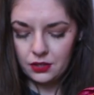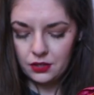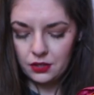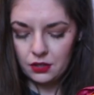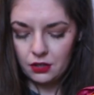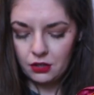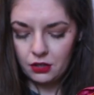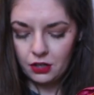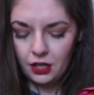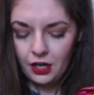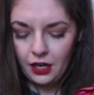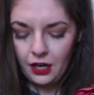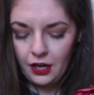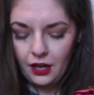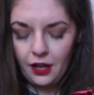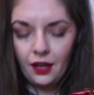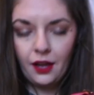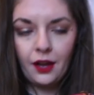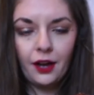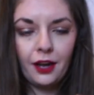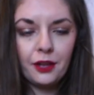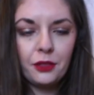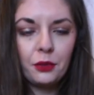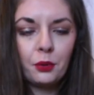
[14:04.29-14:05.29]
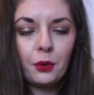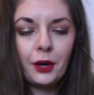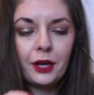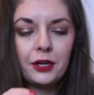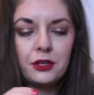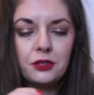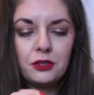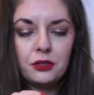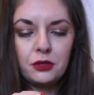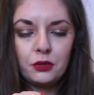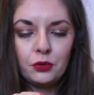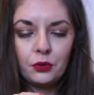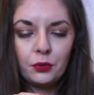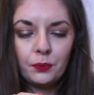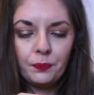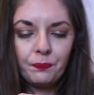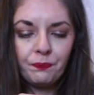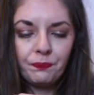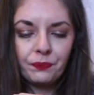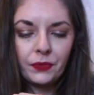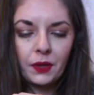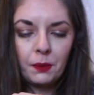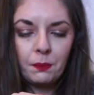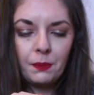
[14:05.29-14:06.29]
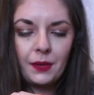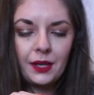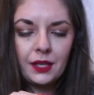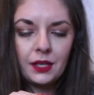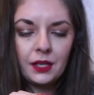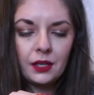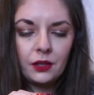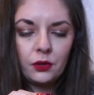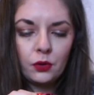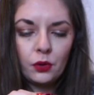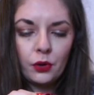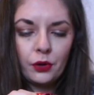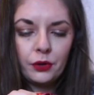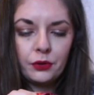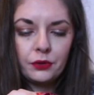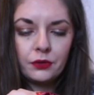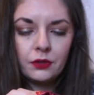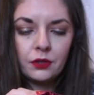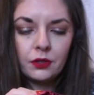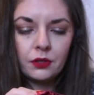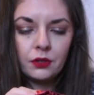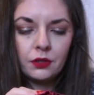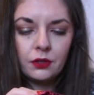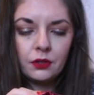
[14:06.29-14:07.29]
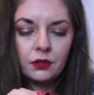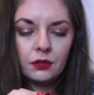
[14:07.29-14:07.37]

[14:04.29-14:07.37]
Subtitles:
So I thought I'd do making your own